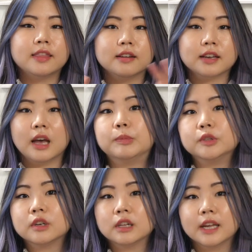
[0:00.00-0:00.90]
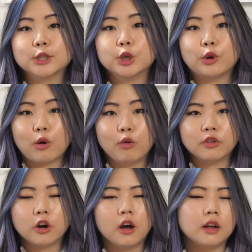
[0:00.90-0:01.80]
the capsule collection
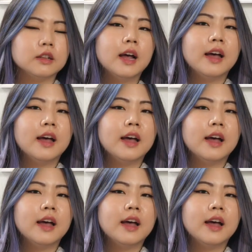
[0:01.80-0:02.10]
overall.